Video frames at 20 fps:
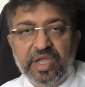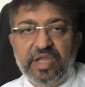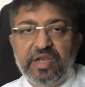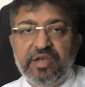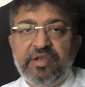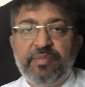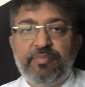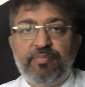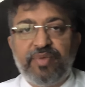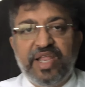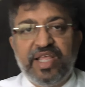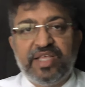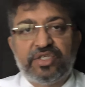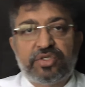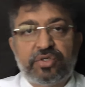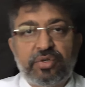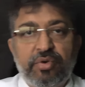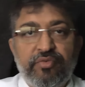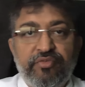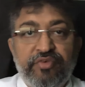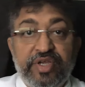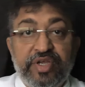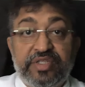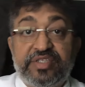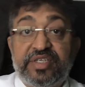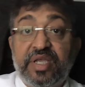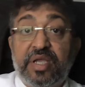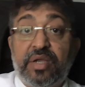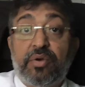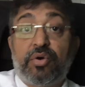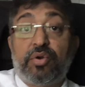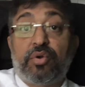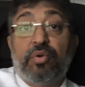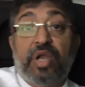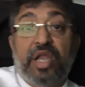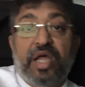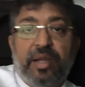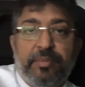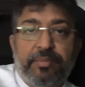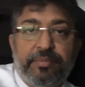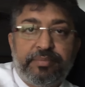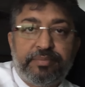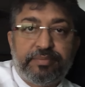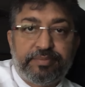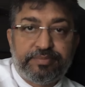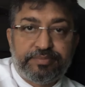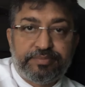and replaced with, say, Corolla.